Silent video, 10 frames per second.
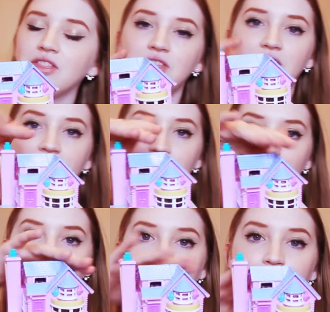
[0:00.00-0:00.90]
The
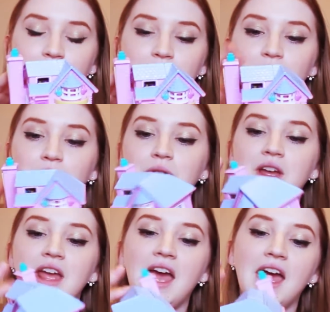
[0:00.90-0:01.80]
roof is blue,
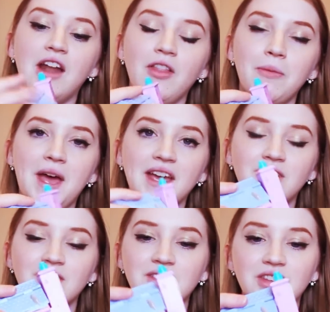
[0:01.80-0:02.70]
and on the back you
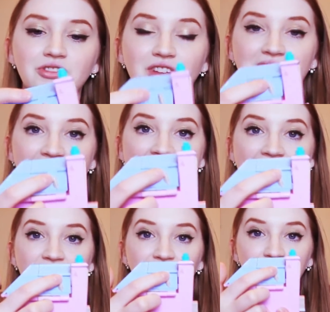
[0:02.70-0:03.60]
can see there's a
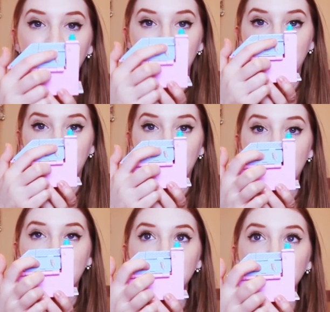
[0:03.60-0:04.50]
cat on the roof.
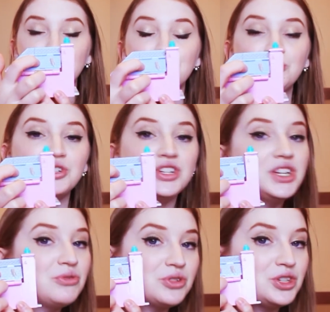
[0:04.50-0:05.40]
Just
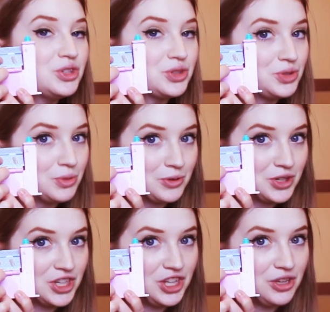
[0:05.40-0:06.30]
really, really super
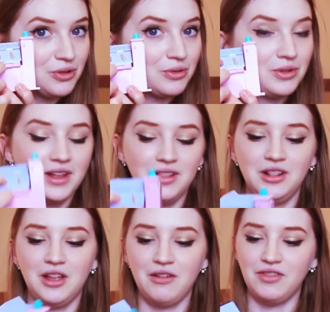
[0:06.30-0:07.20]
cute. I
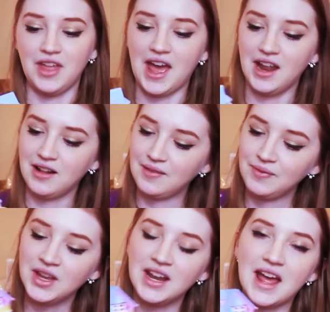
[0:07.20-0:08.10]
love that.
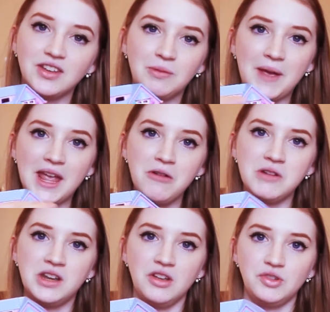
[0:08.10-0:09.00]
It has bay
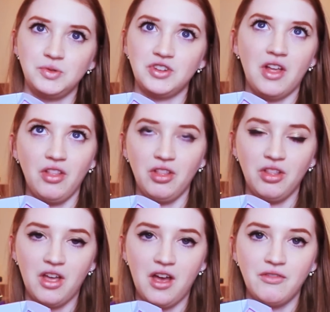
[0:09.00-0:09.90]
windows, which I
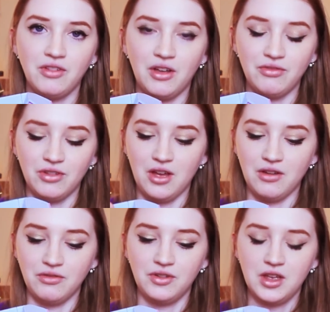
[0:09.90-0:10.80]
love, love,
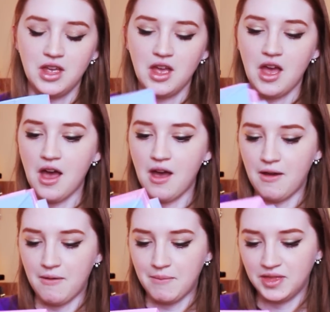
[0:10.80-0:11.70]
love.
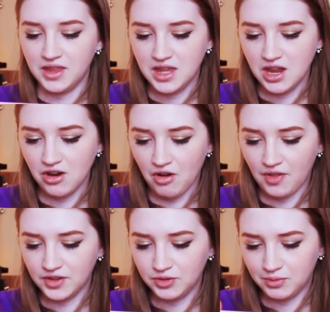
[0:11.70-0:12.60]
And the year on
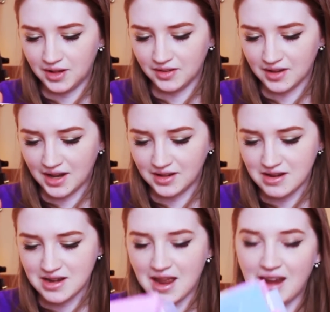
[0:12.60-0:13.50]
this one is
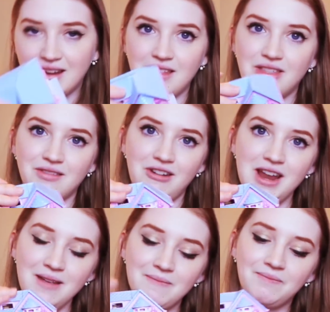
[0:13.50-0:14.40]
1993.